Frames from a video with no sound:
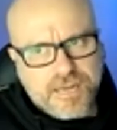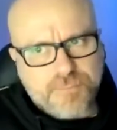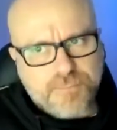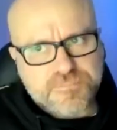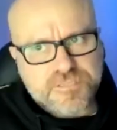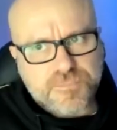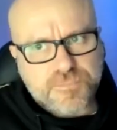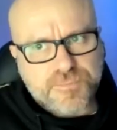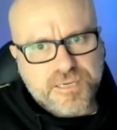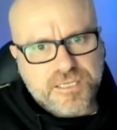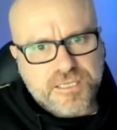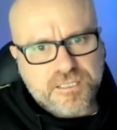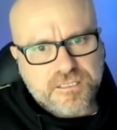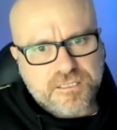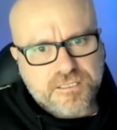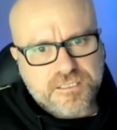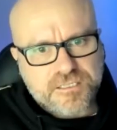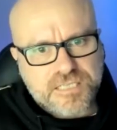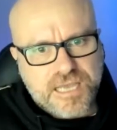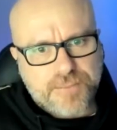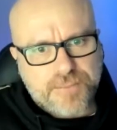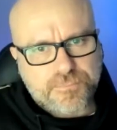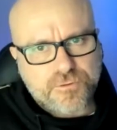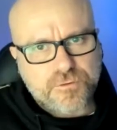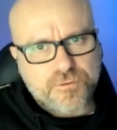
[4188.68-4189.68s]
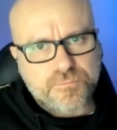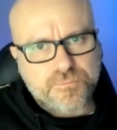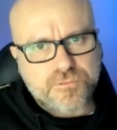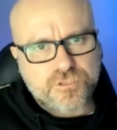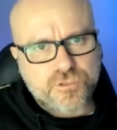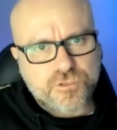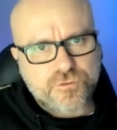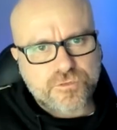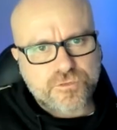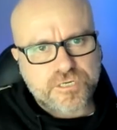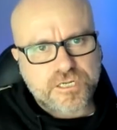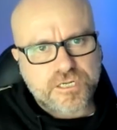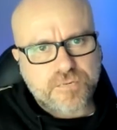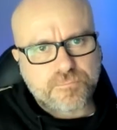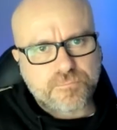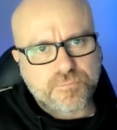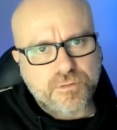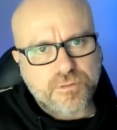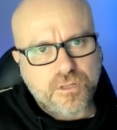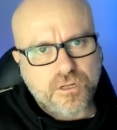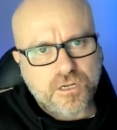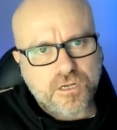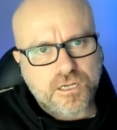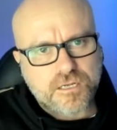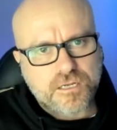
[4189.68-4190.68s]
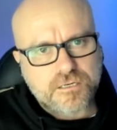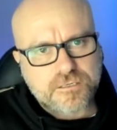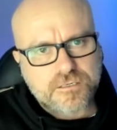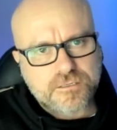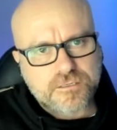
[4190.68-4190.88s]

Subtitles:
to be that the taproom was already compliant?